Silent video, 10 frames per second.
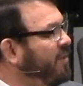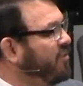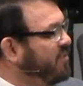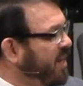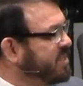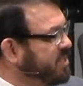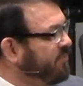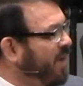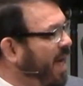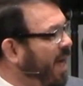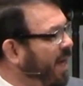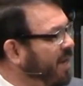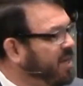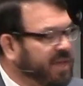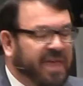and to
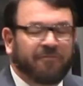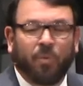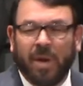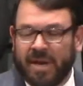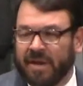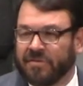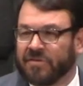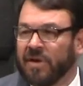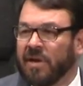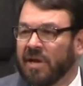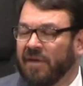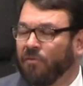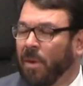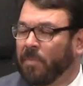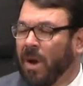testify and to give witness
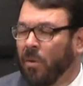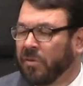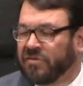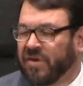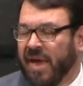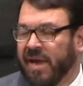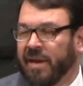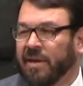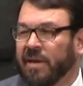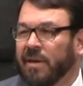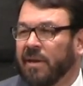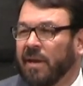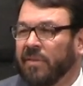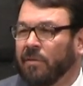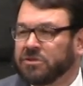of what Paul was saying.
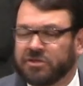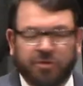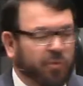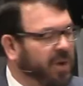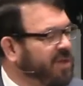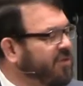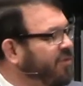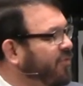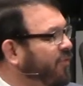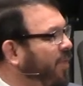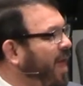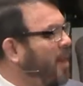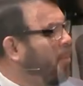There was two reasons for